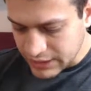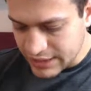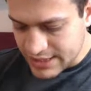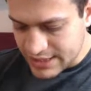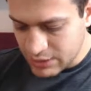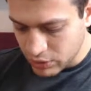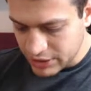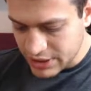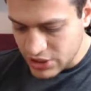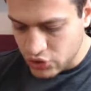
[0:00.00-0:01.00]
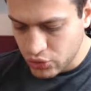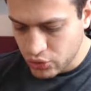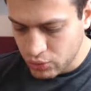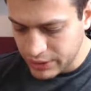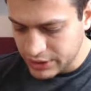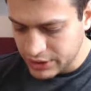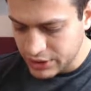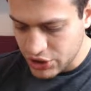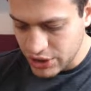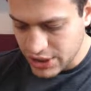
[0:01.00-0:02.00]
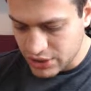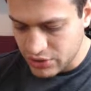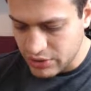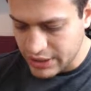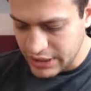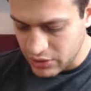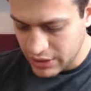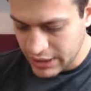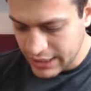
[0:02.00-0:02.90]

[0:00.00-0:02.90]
Let's see what his true win condition is, because right now